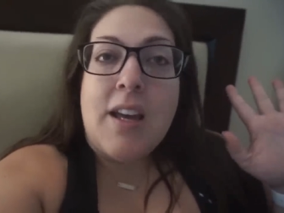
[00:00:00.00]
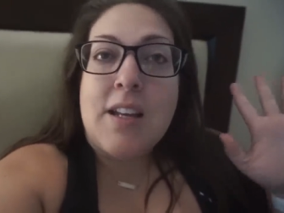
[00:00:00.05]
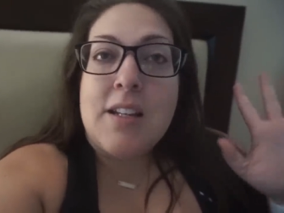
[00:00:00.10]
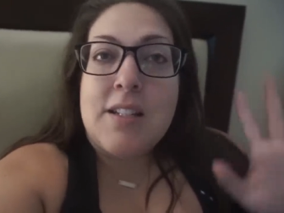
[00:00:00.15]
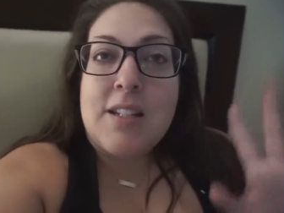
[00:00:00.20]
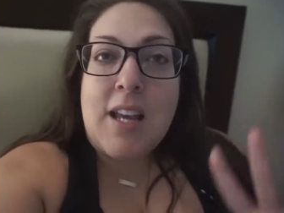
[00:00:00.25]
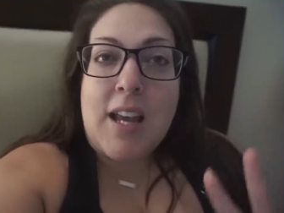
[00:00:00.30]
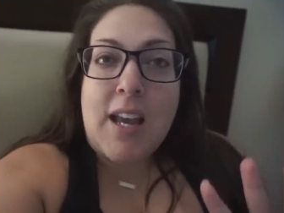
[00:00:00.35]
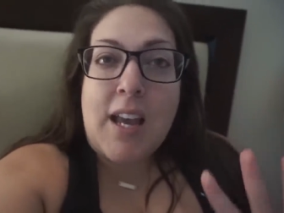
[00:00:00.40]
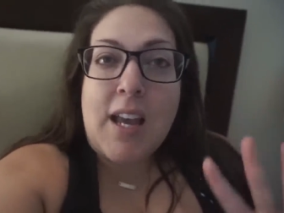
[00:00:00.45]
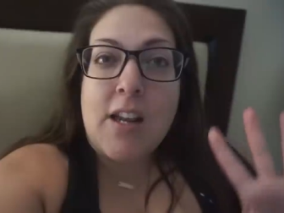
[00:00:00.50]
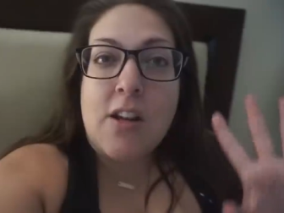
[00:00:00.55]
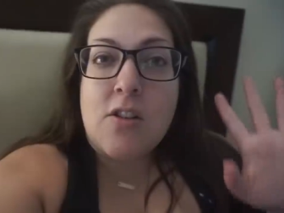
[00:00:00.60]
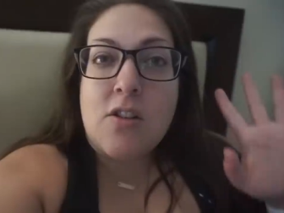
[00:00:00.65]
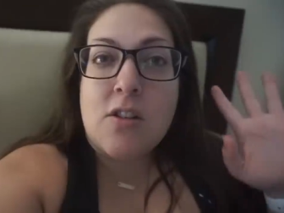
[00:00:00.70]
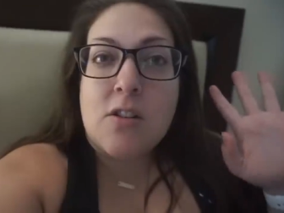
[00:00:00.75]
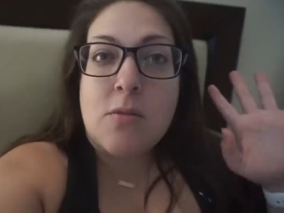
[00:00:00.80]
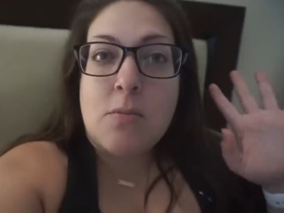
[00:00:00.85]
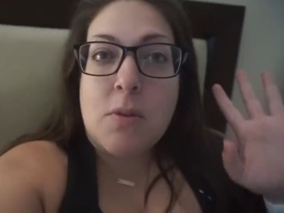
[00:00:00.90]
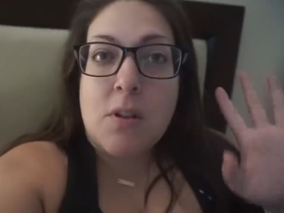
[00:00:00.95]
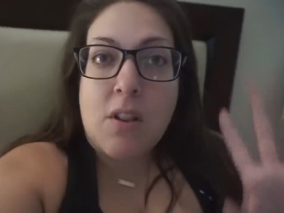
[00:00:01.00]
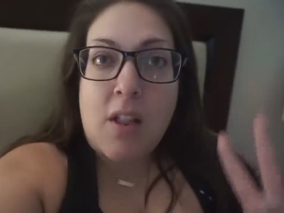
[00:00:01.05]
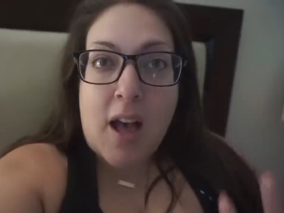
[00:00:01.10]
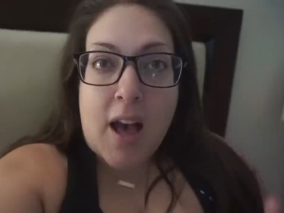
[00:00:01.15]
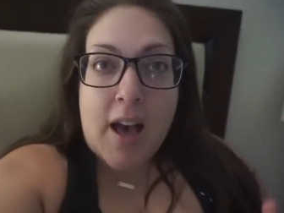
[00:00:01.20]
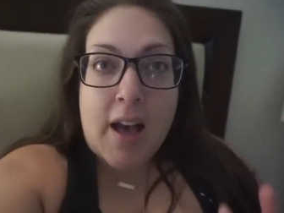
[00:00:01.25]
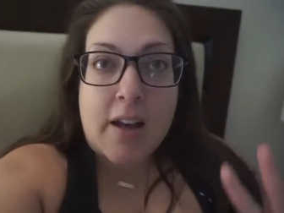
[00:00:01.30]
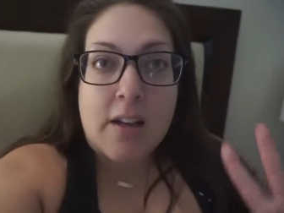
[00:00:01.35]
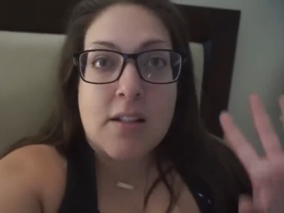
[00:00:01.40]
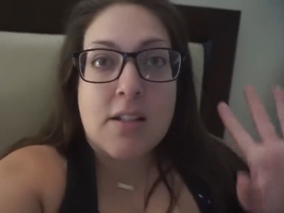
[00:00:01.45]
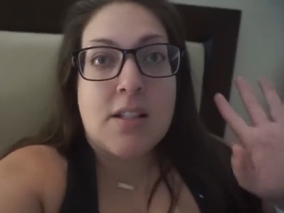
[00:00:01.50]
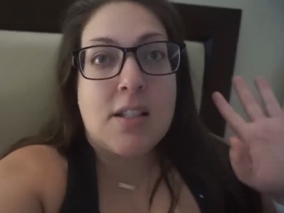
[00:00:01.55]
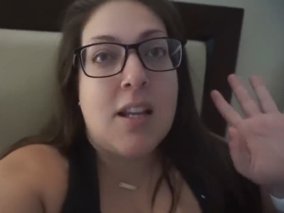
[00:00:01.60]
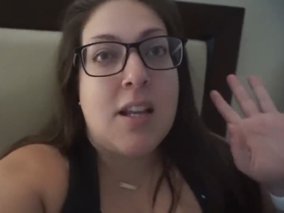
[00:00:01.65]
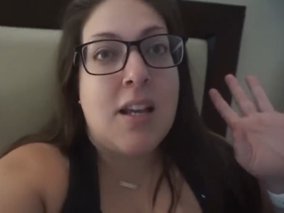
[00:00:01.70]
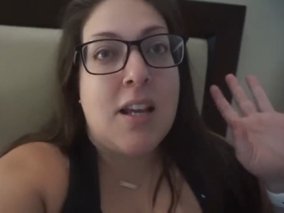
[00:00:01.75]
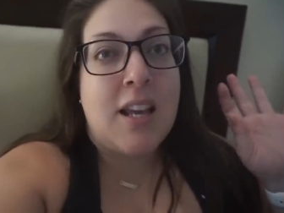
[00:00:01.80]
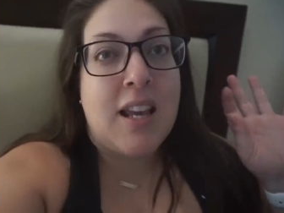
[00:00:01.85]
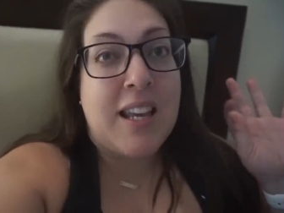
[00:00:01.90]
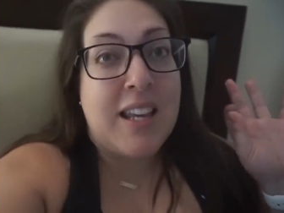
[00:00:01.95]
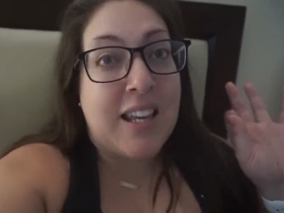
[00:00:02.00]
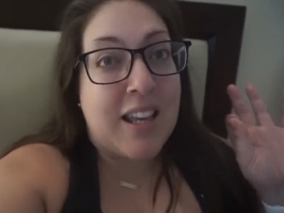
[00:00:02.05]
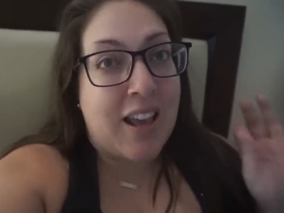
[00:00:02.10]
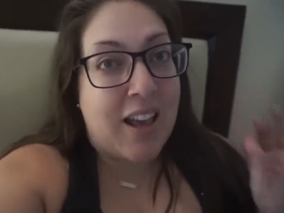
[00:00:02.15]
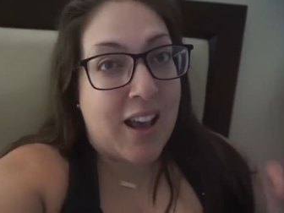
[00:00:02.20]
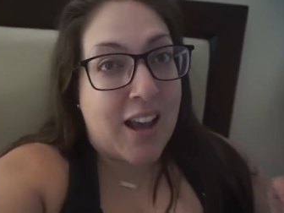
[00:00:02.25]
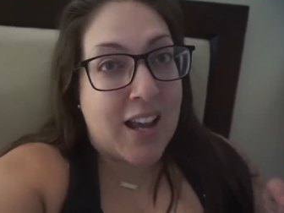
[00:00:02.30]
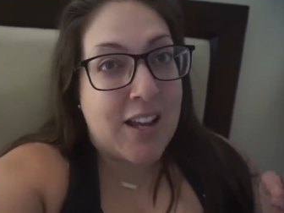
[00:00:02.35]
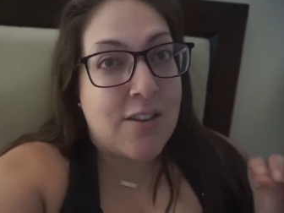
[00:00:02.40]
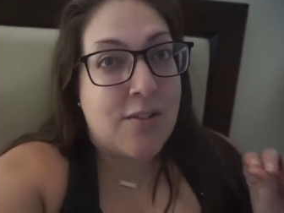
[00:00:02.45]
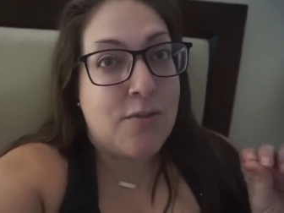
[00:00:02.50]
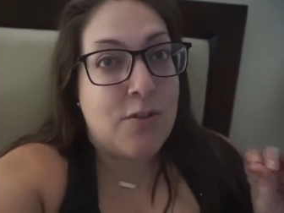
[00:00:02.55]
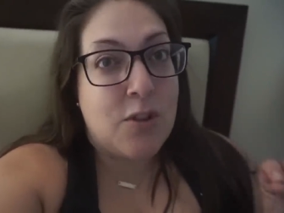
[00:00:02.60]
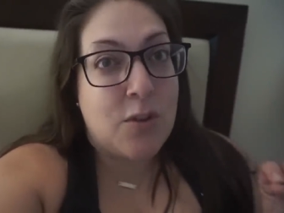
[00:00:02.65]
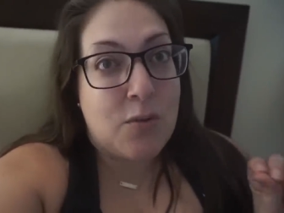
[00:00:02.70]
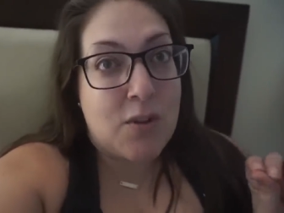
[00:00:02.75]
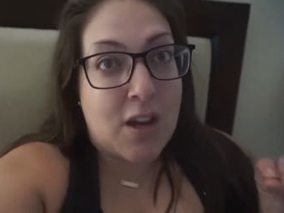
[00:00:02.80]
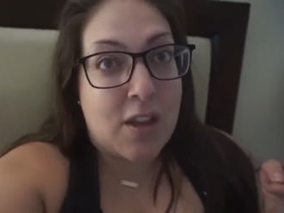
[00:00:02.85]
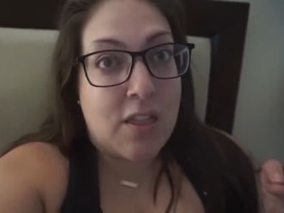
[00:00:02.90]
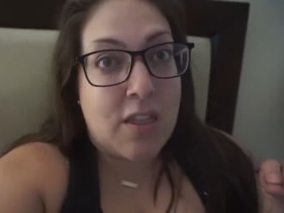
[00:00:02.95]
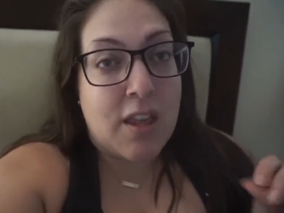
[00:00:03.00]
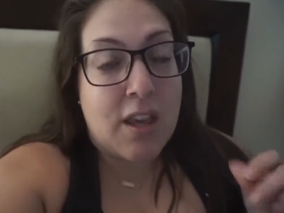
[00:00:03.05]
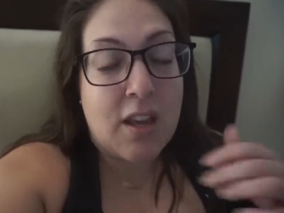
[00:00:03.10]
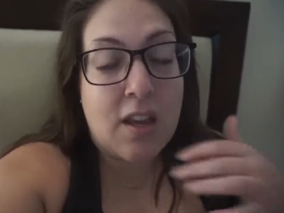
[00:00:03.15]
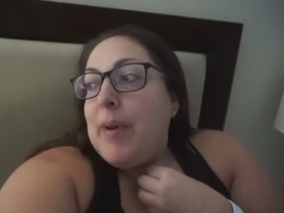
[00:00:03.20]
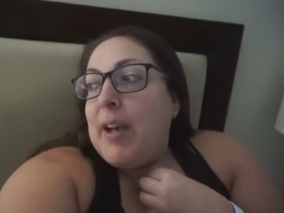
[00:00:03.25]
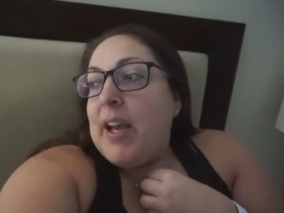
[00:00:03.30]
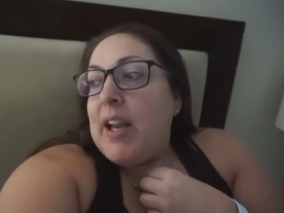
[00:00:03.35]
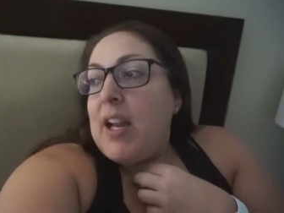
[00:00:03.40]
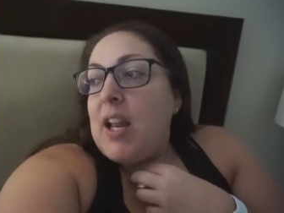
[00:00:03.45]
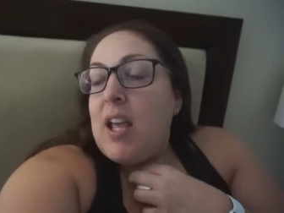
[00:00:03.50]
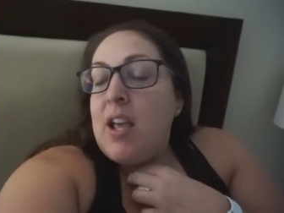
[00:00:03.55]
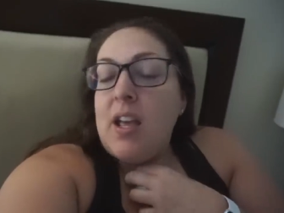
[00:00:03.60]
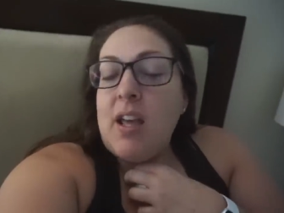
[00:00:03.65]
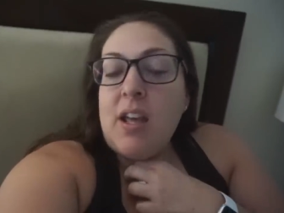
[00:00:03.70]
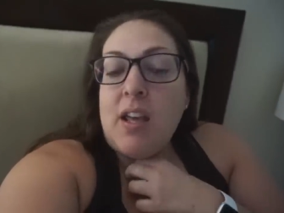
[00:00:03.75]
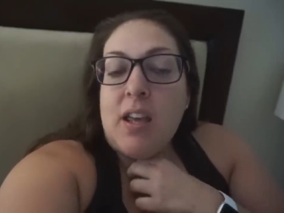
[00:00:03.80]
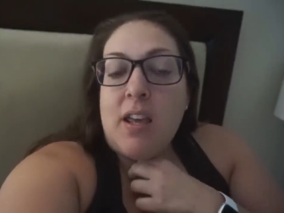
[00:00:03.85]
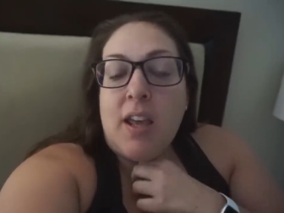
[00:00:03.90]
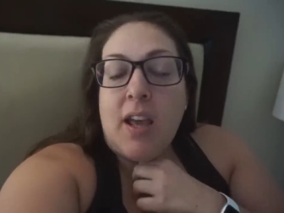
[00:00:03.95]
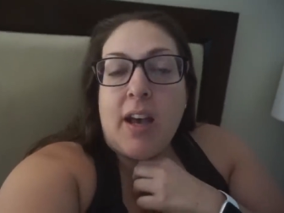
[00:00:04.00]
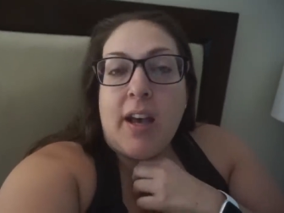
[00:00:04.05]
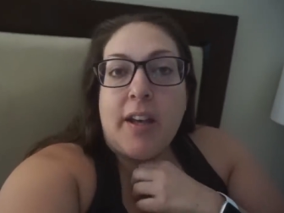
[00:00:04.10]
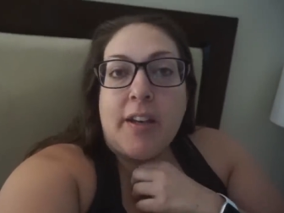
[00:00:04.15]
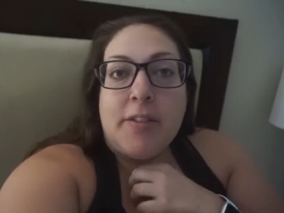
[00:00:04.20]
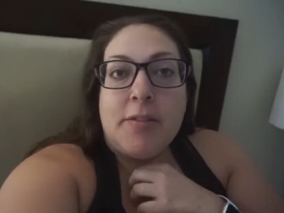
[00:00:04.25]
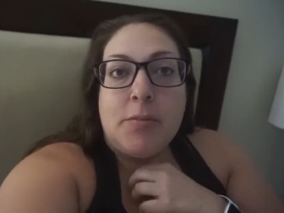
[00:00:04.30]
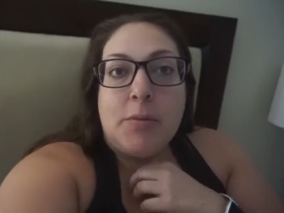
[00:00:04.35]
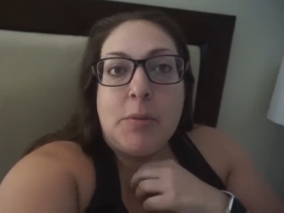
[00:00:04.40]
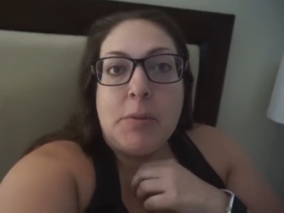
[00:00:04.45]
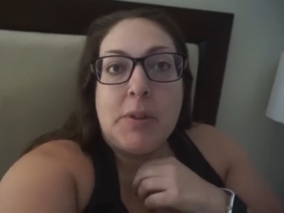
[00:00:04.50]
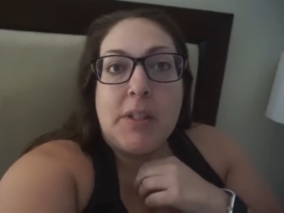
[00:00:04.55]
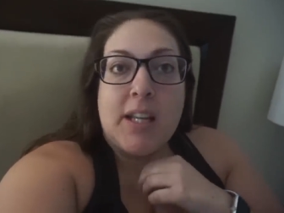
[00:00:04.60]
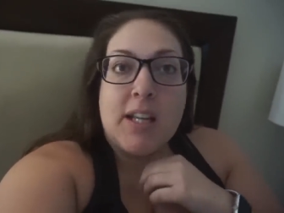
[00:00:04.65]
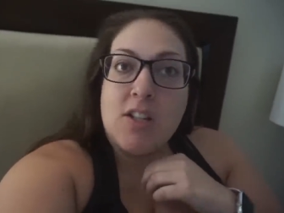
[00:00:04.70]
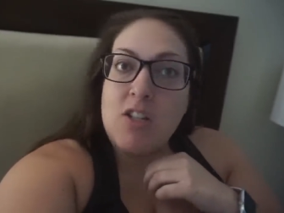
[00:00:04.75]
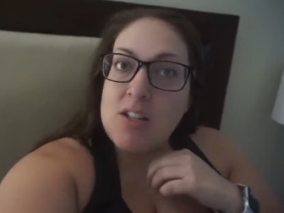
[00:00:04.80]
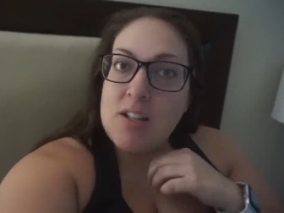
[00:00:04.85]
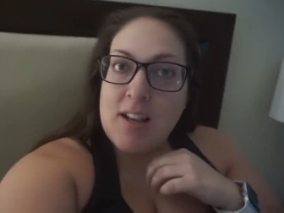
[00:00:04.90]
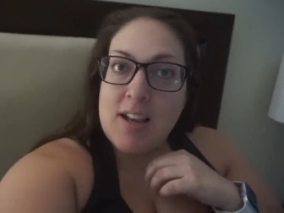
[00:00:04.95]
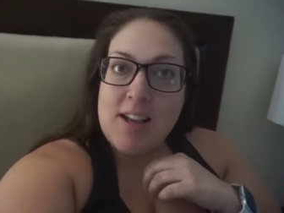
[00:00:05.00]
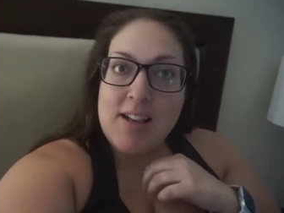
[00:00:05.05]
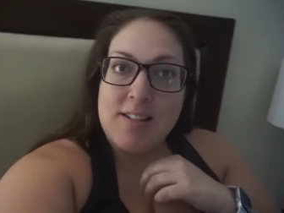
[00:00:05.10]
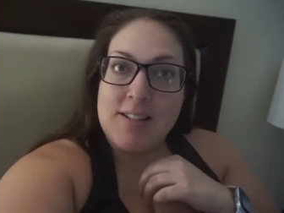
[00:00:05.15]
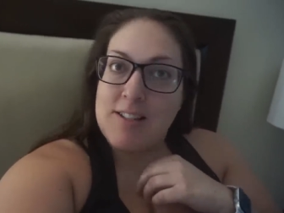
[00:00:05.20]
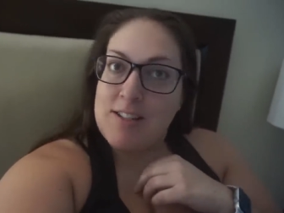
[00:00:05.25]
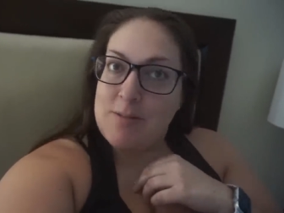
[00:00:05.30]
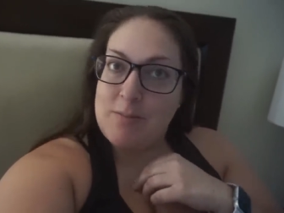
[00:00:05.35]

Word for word: a day to just relax and kind of do nothing. But yeah, we'll catch you guys